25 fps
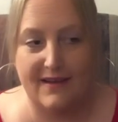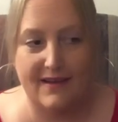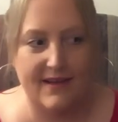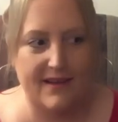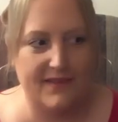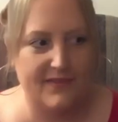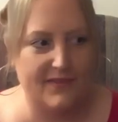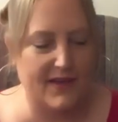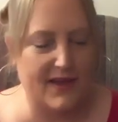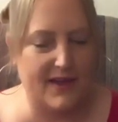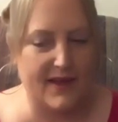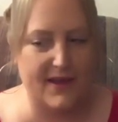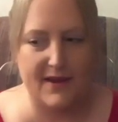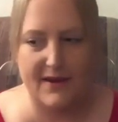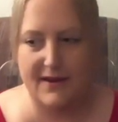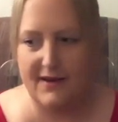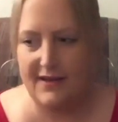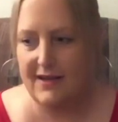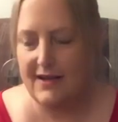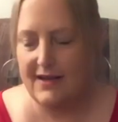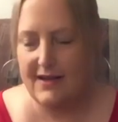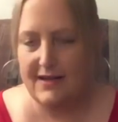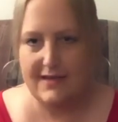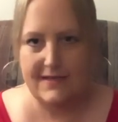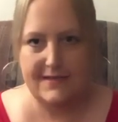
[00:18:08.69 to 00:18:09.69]
And then
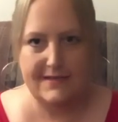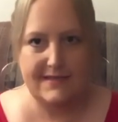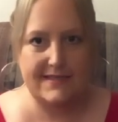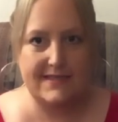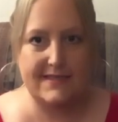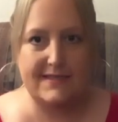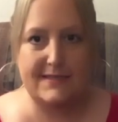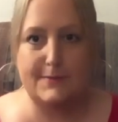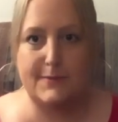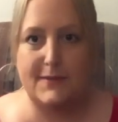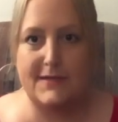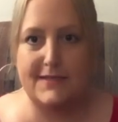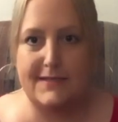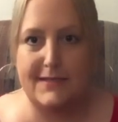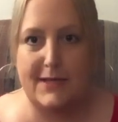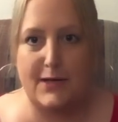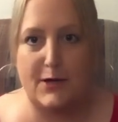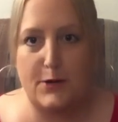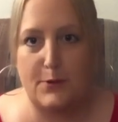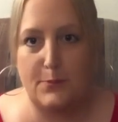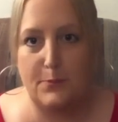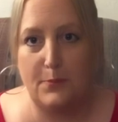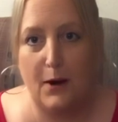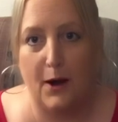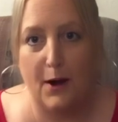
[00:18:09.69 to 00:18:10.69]
six months
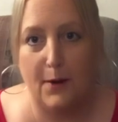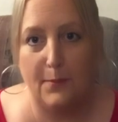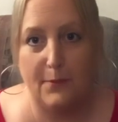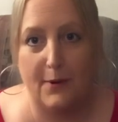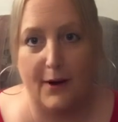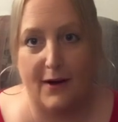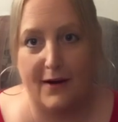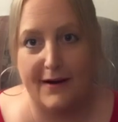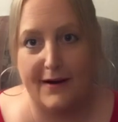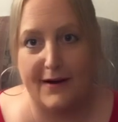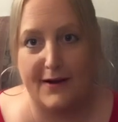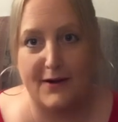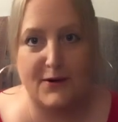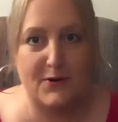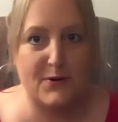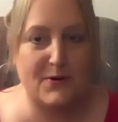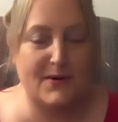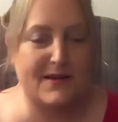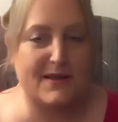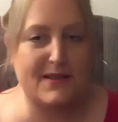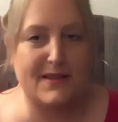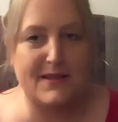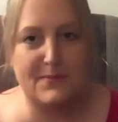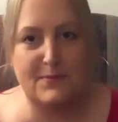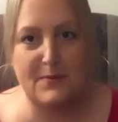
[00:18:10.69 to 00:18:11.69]
later, pop on and
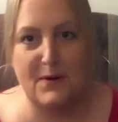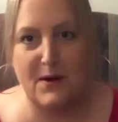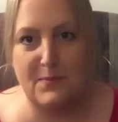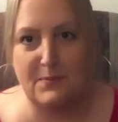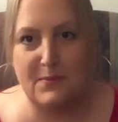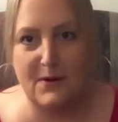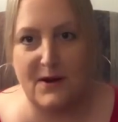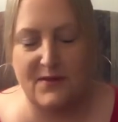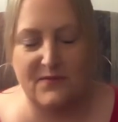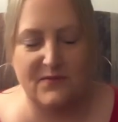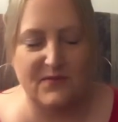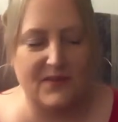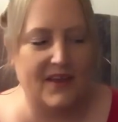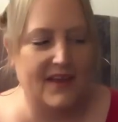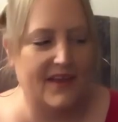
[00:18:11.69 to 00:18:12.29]
quickly pop up.